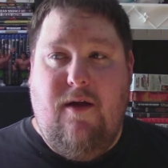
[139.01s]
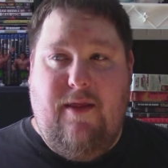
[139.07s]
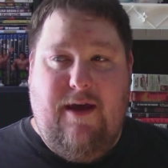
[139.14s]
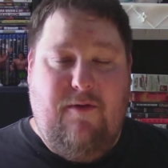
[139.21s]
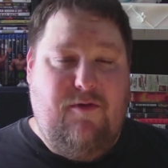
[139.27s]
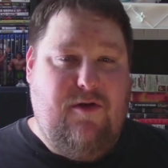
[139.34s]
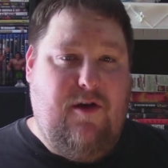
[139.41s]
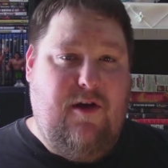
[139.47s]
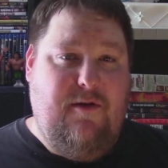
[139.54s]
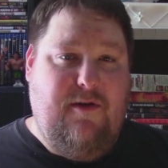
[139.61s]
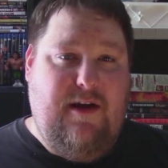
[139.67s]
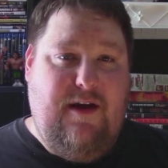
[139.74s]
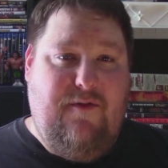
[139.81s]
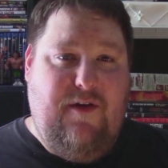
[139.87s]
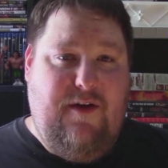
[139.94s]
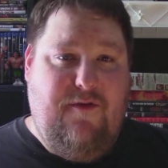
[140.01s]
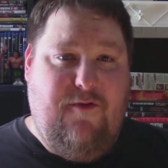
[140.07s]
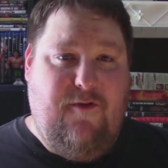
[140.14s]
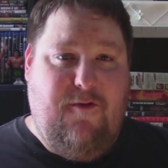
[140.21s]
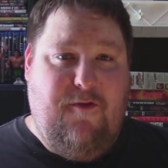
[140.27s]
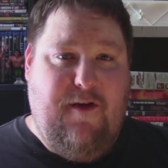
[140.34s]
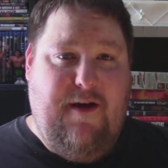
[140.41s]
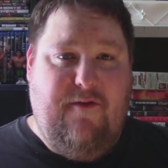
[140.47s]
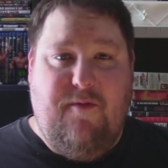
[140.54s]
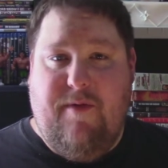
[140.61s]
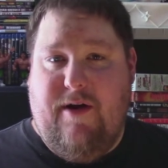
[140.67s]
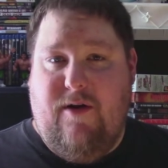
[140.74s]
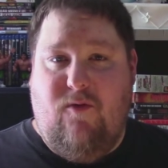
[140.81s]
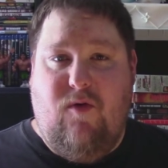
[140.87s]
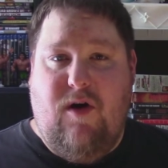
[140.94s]
that was on TV for
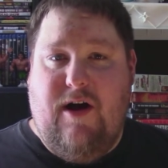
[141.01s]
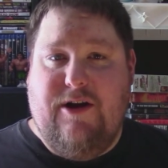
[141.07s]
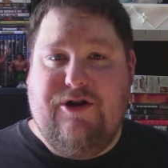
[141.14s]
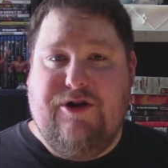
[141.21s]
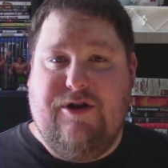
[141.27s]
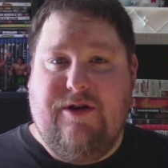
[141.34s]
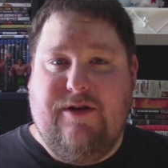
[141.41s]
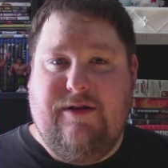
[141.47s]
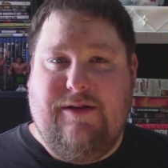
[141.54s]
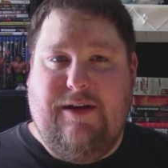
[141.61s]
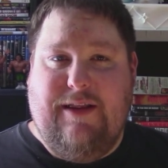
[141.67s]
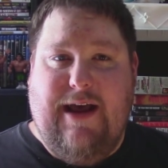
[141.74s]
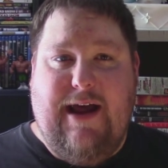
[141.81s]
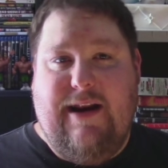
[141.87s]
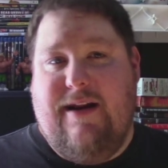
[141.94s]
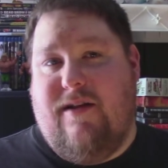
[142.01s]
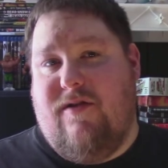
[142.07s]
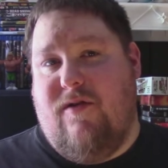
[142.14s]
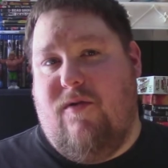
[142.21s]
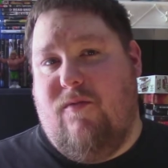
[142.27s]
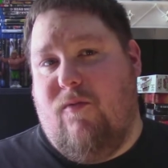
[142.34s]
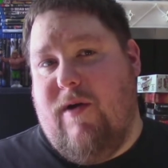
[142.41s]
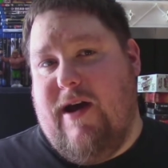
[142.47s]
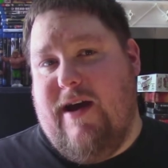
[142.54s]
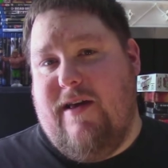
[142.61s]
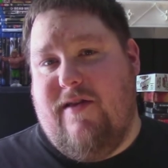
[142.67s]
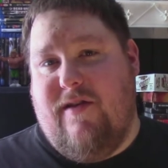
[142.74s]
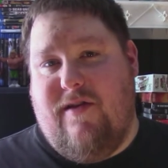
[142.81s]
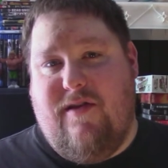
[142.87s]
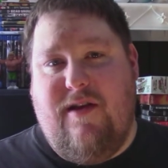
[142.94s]
everybody to watch. That in its own way
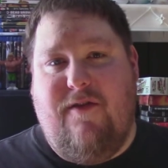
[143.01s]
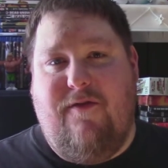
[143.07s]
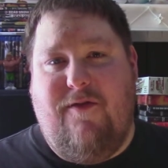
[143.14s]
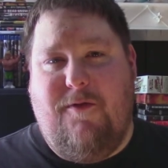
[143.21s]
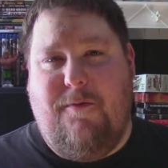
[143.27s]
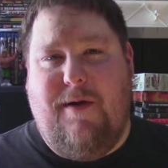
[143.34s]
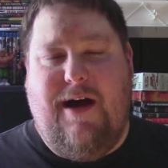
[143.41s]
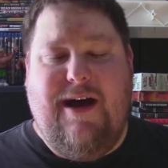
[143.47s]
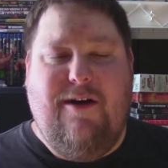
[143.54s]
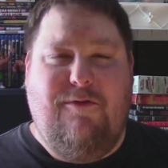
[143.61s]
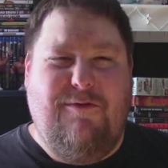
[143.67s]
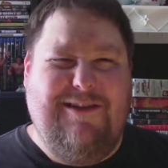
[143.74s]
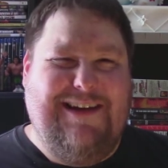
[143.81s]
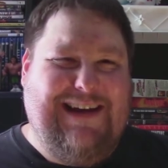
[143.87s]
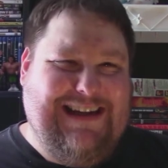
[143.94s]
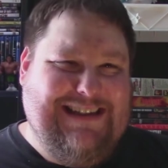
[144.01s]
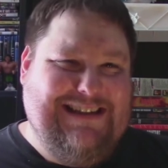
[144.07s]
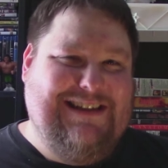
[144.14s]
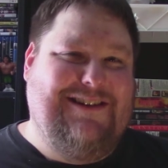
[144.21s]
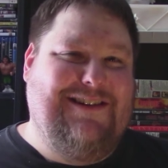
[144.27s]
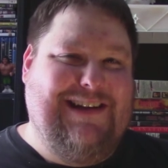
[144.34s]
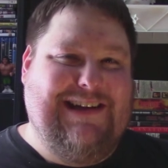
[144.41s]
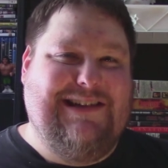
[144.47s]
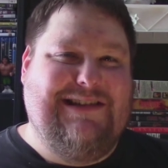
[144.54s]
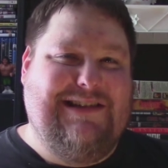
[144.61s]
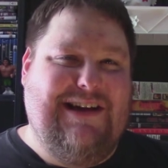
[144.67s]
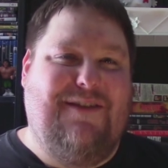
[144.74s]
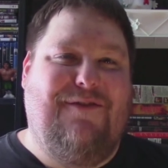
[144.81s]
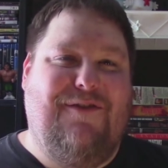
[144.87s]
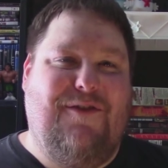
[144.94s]
is a snuff film. I don't really consider that a
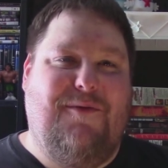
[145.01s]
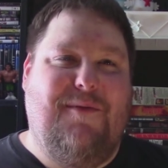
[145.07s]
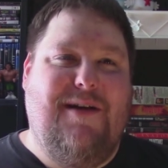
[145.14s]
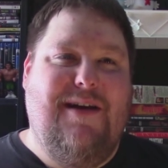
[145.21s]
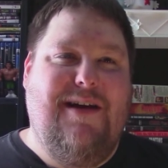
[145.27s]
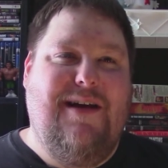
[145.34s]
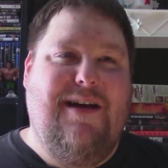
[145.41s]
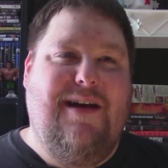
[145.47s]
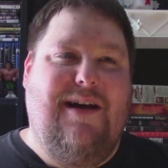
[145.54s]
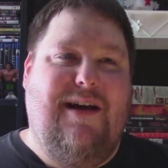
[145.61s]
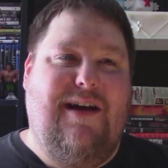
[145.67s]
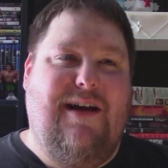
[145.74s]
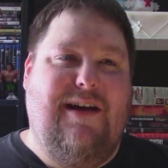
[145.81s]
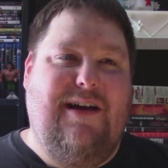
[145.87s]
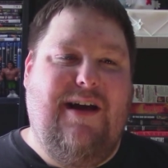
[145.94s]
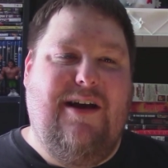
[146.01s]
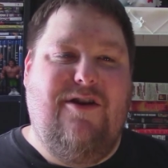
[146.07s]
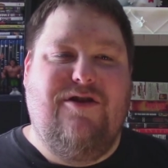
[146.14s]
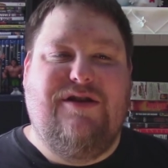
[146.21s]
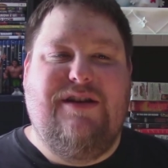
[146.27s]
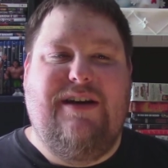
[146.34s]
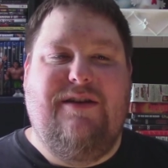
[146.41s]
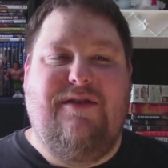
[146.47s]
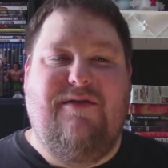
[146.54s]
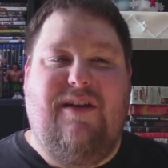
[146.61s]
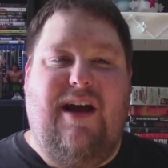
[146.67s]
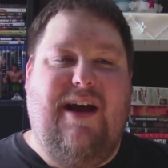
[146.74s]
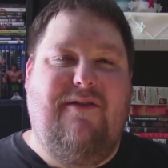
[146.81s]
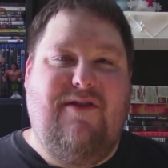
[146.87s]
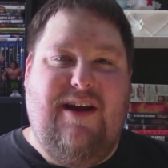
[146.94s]
snuff film. Yeah, you're seeing
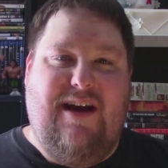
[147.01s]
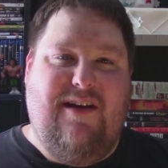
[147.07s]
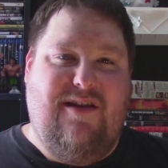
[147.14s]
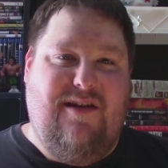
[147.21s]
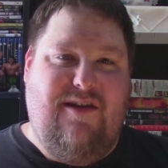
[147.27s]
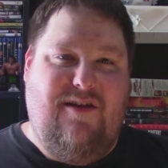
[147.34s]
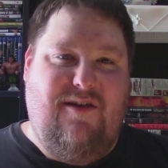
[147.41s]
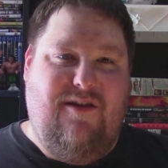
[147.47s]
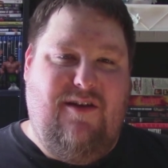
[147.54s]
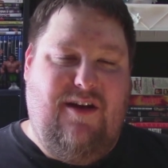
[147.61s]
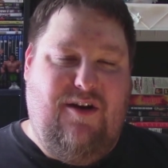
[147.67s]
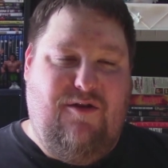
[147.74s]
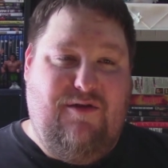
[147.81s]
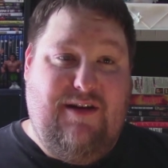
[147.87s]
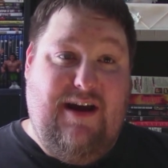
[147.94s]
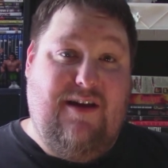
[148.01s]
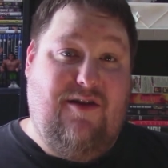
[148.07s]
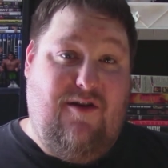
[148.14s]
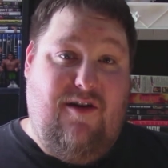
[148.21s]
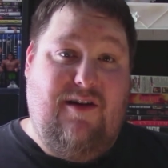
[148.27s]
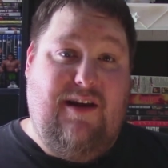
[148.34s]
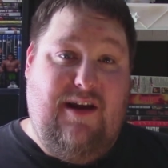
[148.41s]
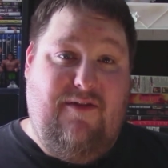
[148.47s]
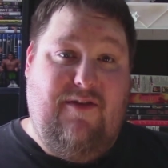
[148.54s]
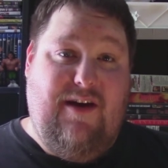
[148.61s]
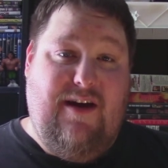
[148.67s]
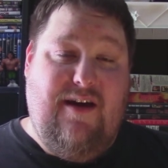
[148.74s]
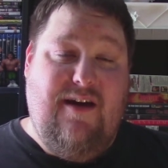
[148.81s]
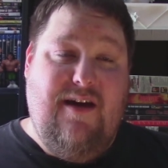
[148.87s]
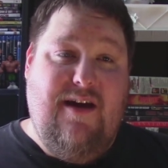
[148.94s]
live death, death on
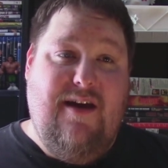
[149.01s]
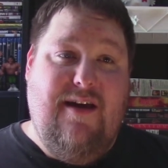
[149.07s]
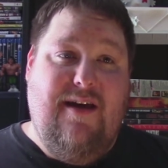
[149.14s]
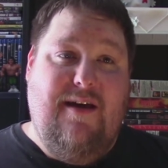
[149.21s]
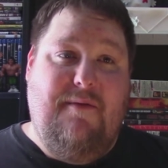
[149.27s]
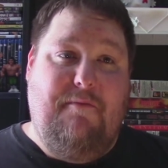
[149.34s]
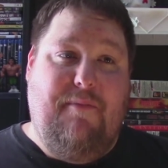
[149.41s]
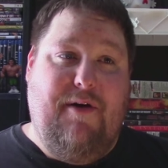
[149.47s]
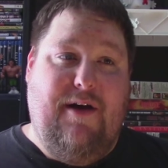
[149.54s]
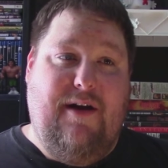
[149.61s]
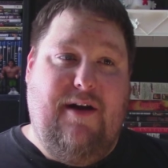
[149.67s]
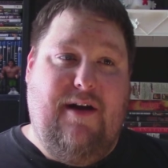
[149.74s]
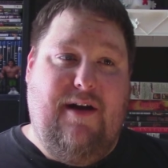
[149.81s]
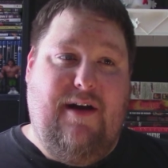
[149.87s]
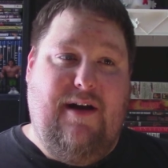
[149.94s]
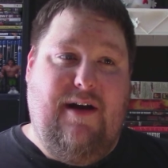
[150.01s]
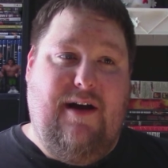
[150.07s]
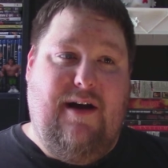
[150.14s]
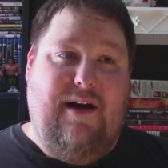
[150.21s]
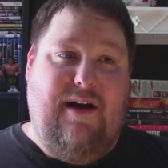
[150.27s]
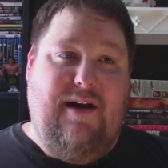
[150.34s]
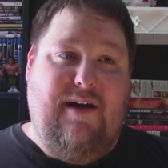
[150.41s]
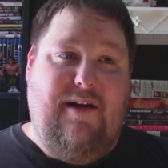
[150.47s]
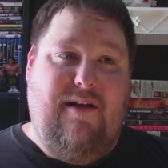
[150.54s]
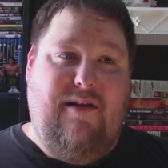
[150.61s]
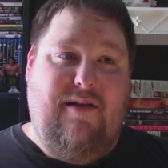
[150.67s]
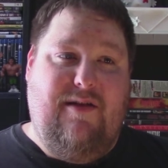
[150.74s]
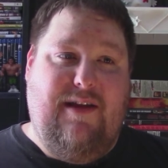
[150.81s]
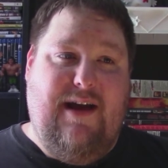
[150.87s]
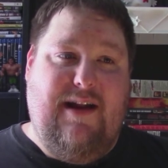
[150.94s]
TV. But
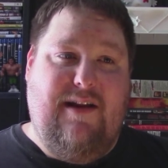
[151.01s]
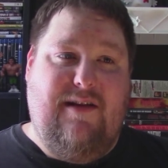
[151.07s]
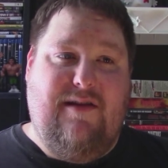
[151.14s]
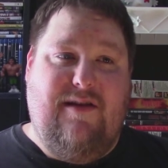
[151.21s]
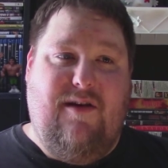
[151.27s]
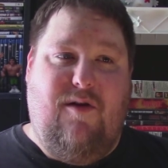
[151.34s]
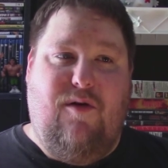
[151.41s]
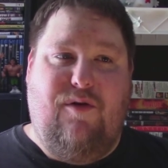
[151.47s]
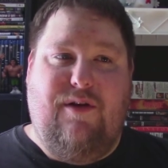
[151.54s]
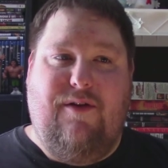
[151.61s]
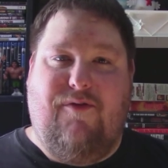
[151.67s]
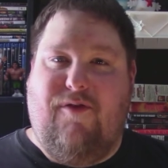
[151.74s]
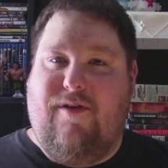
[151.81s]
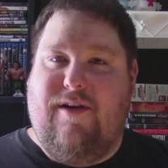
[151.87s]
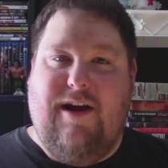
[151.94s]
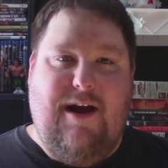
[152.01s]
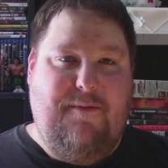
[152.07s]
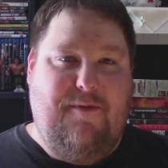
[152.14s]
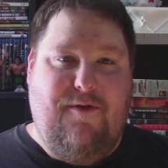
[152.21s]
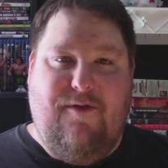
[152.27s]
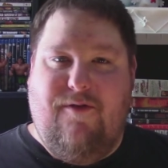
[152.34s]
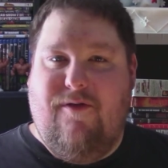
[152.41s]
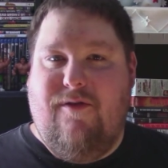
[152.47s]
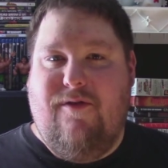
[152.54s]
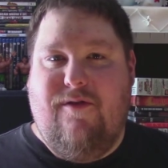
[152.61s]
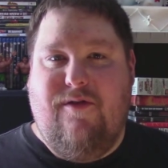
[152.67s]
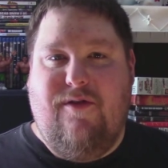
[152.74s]
that's a whole different type of